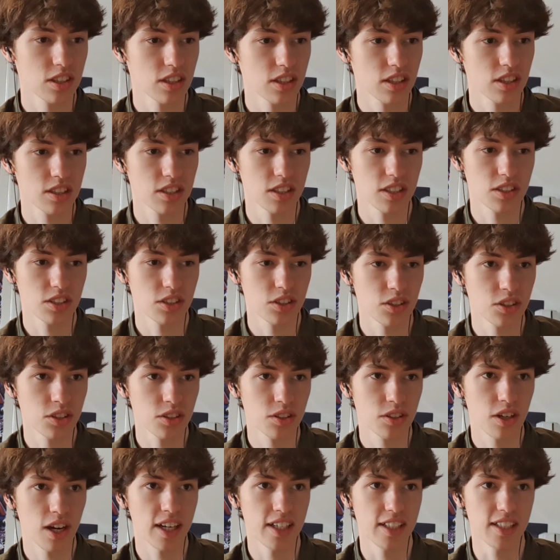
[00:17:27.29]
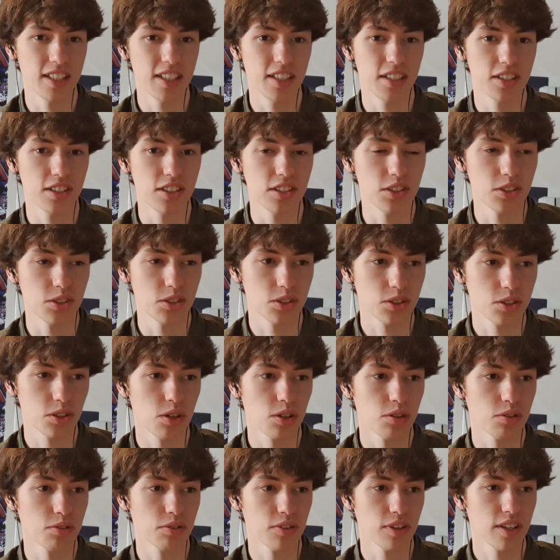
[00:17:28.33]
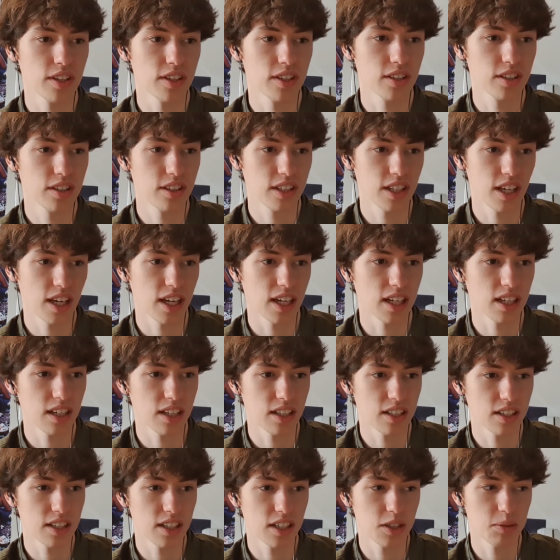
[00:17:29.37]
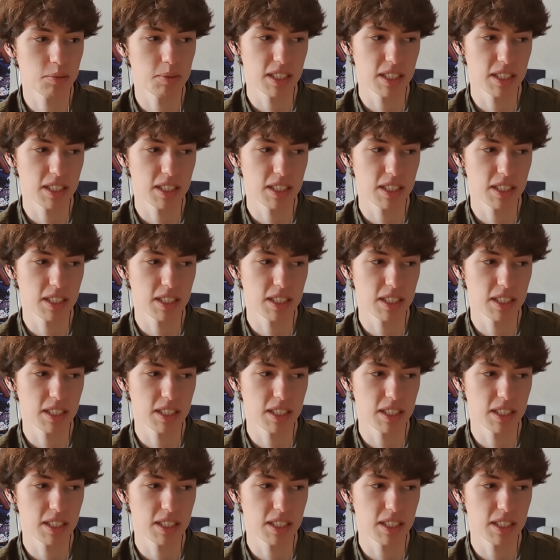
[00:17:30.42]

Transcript: Because it's your idea and your sort of thing, and I think it would make